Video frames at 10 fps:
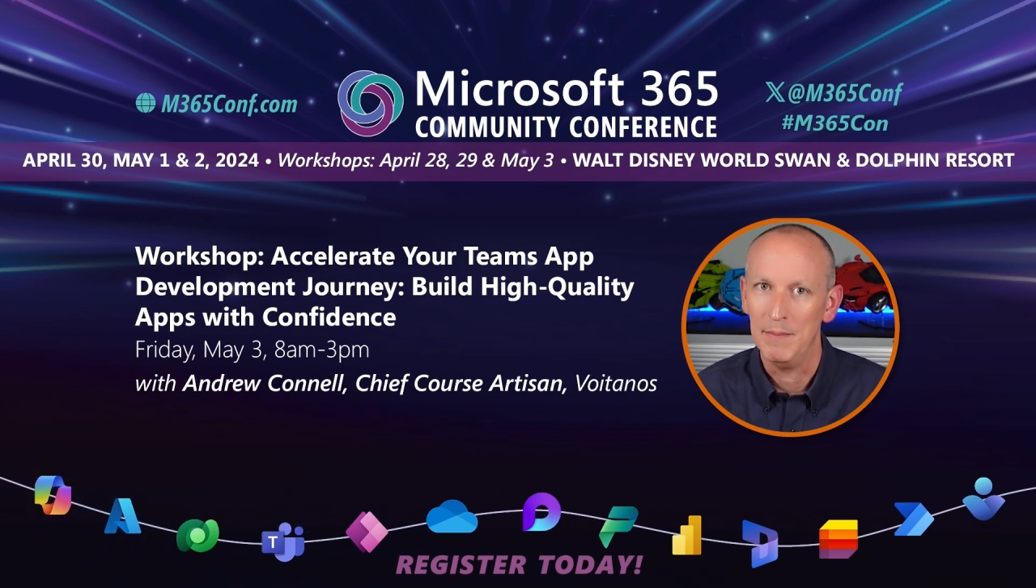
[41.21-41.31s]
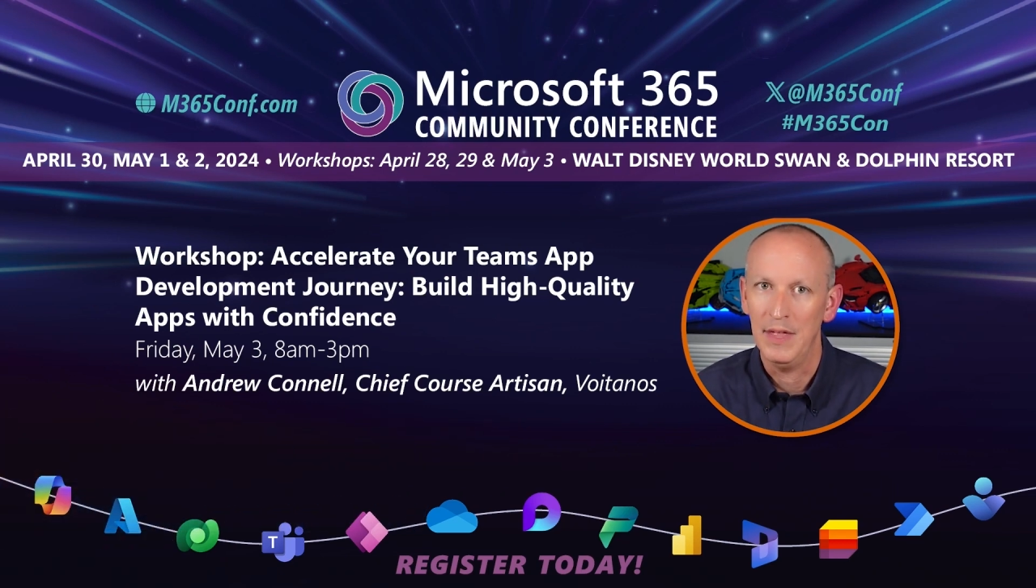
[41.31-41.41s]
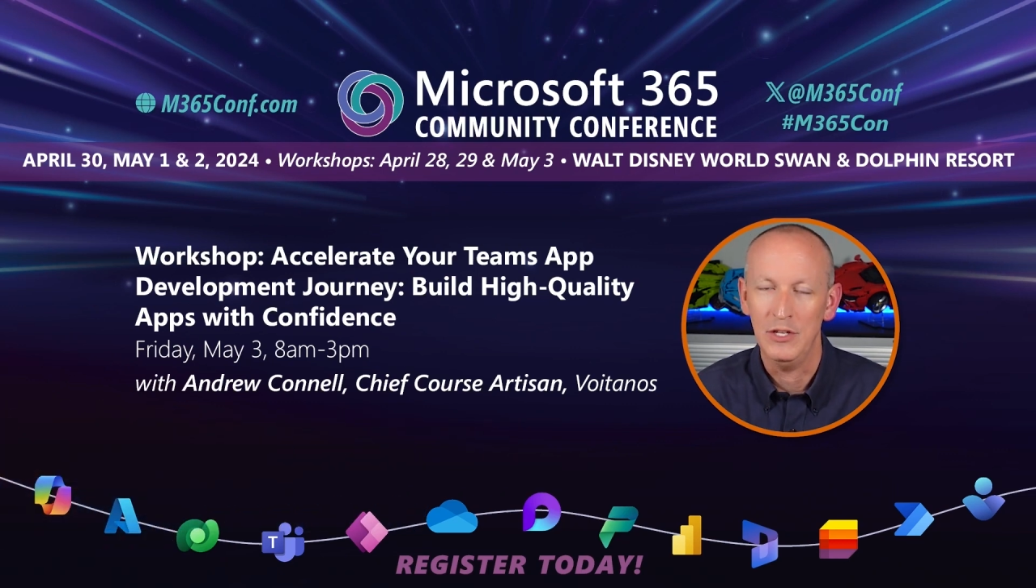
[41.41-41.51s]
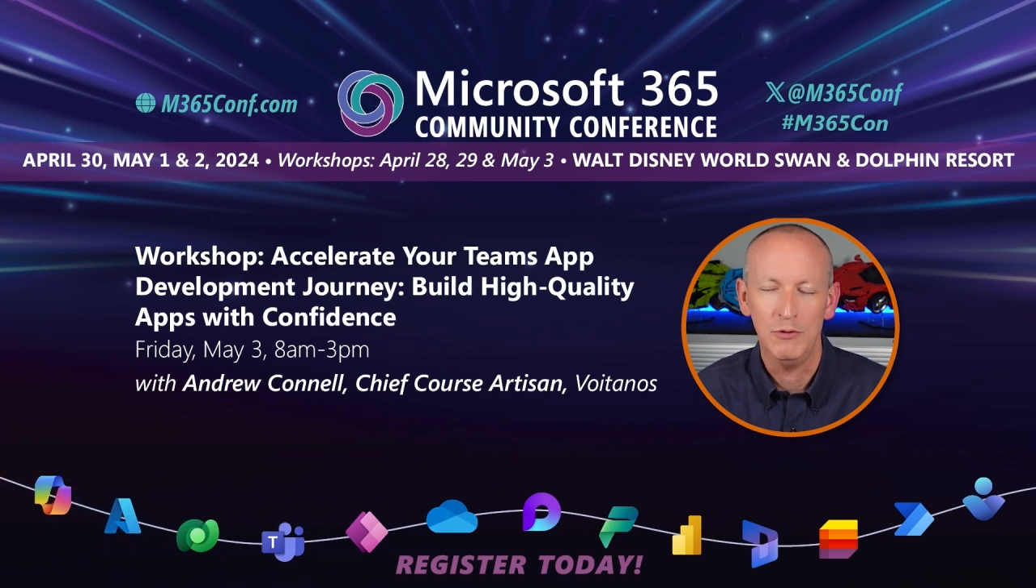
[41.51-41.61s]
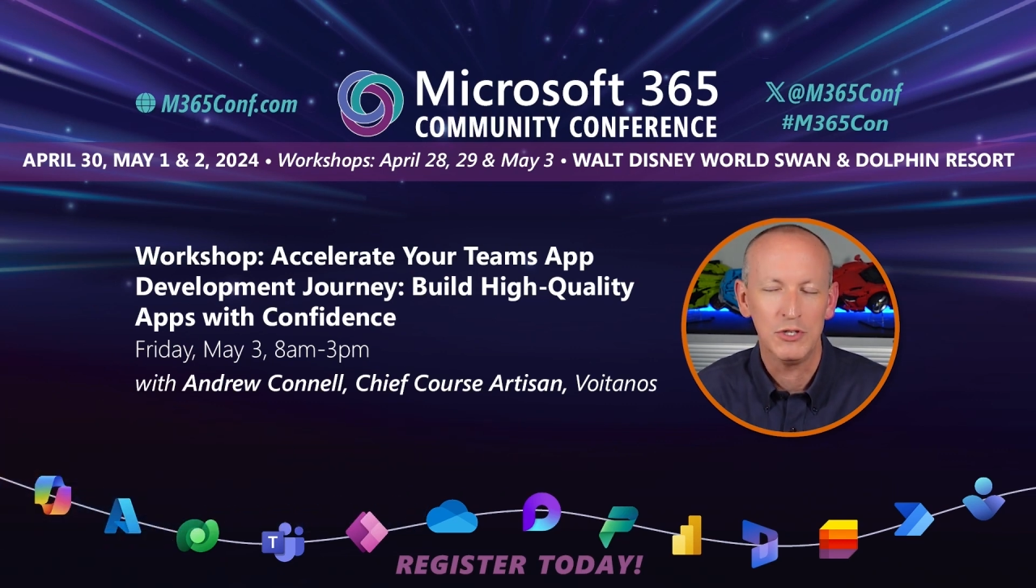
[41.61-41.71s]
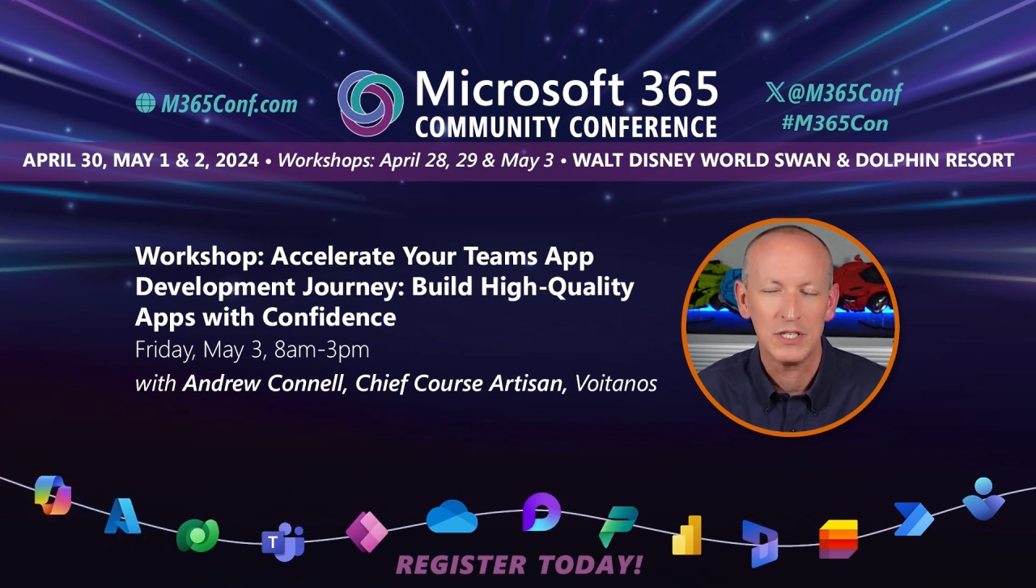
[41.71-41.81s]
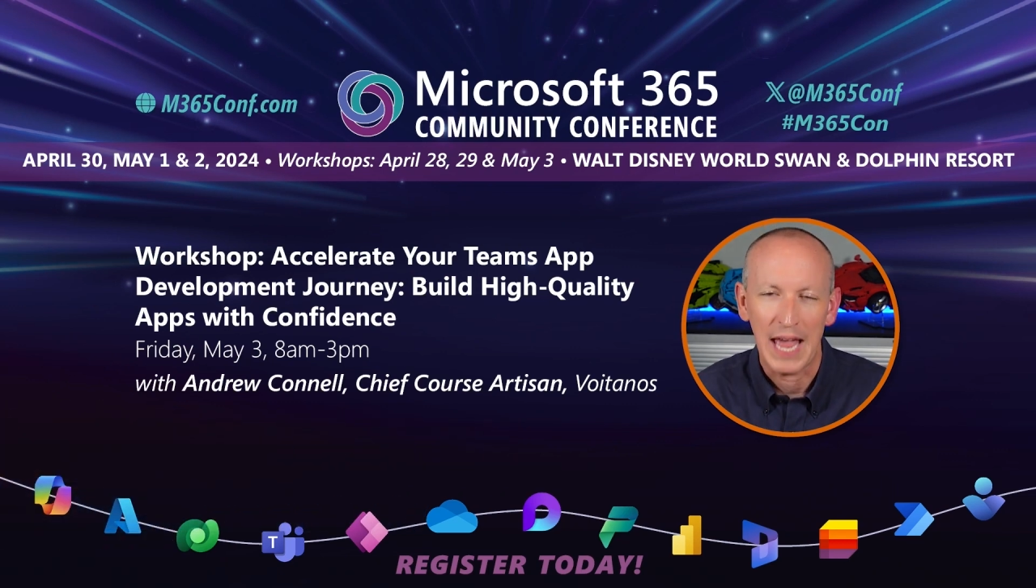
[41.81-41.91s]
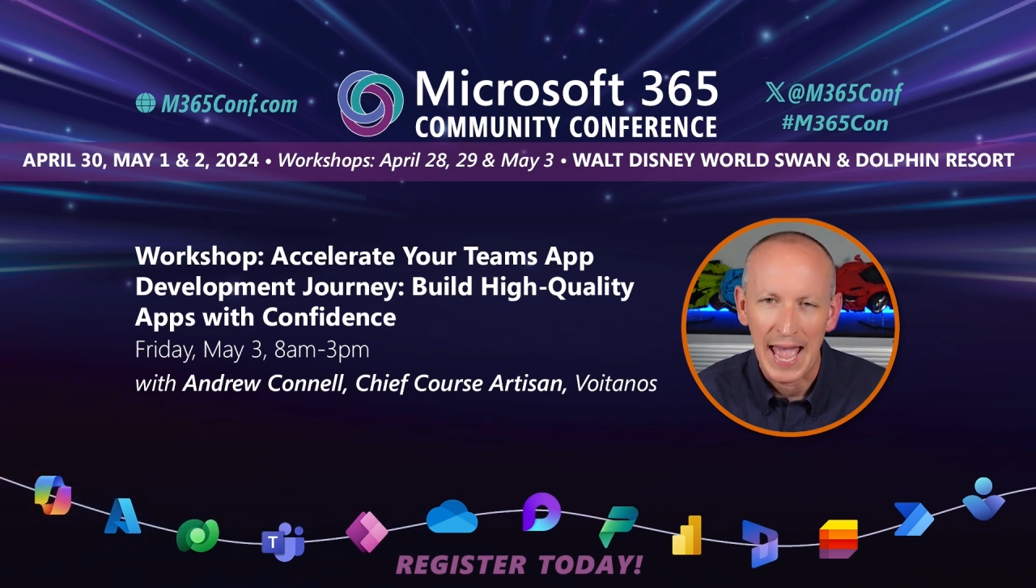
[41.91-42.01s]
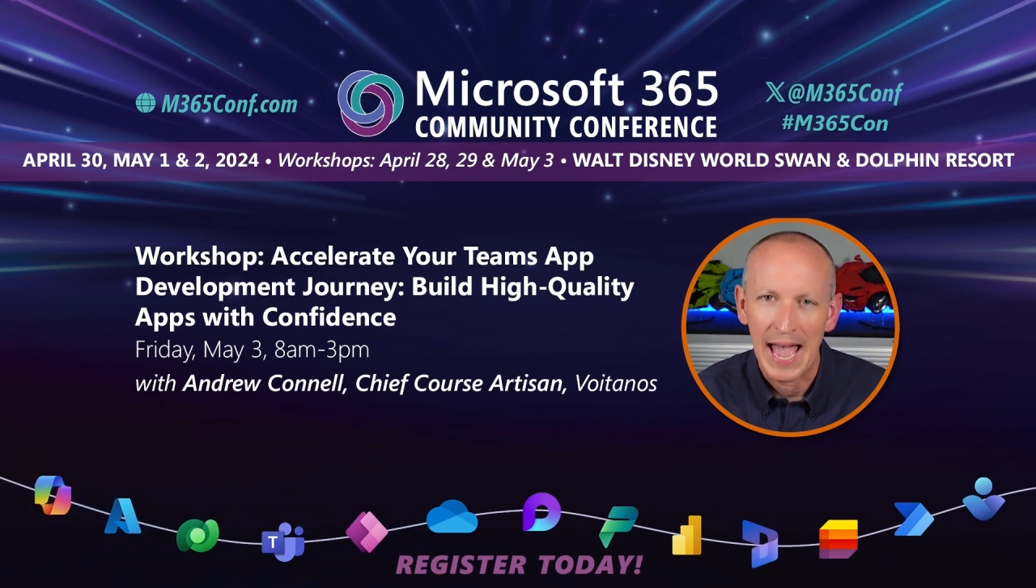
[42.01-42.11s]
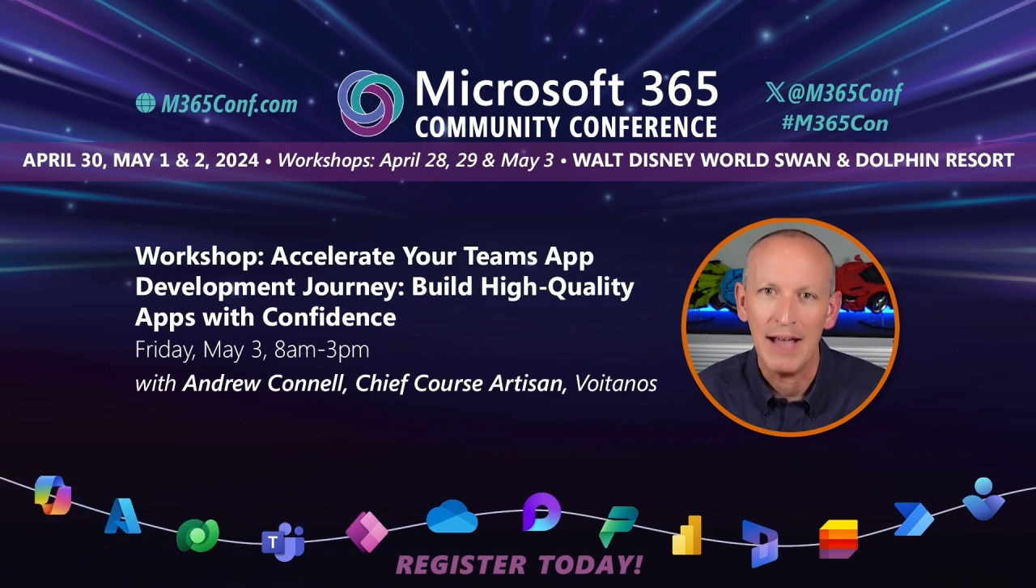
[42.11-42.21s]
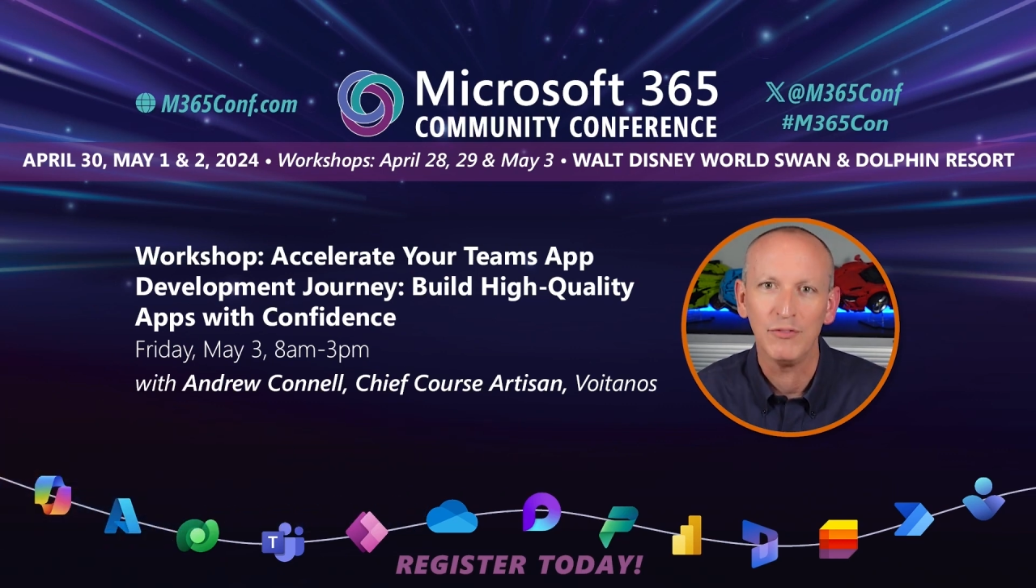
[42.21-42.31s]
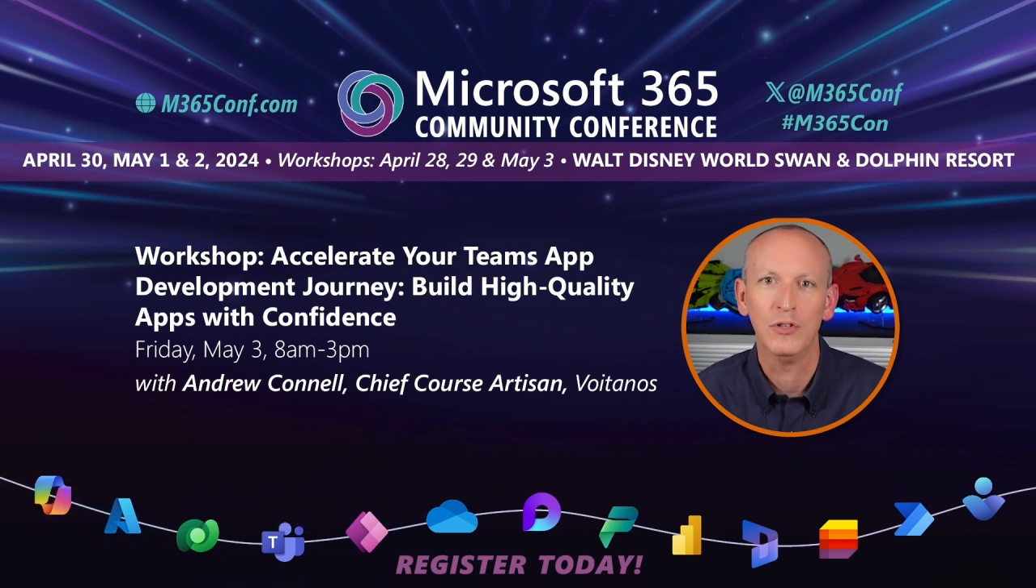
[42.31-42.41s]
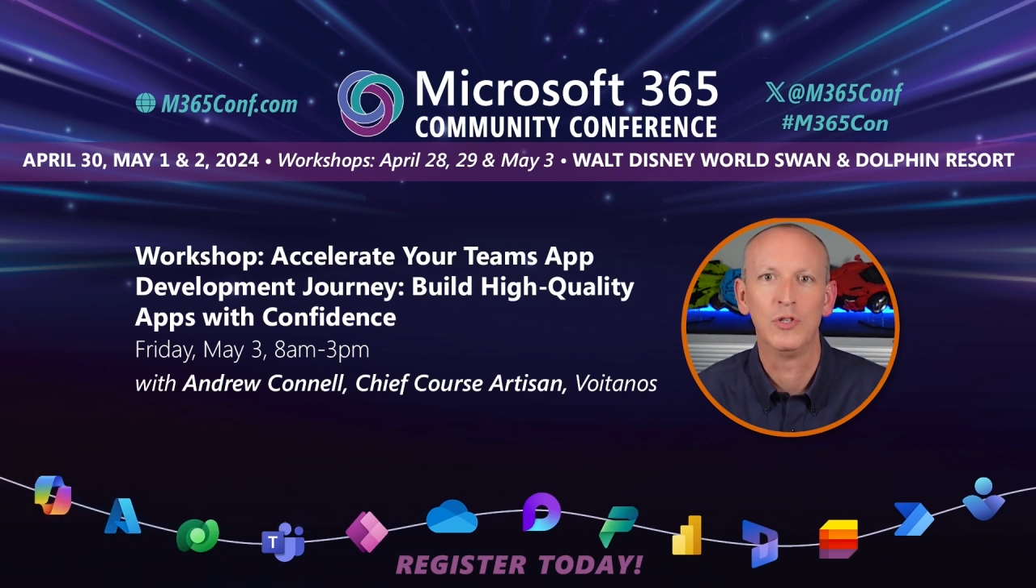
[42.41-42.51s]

that you just have to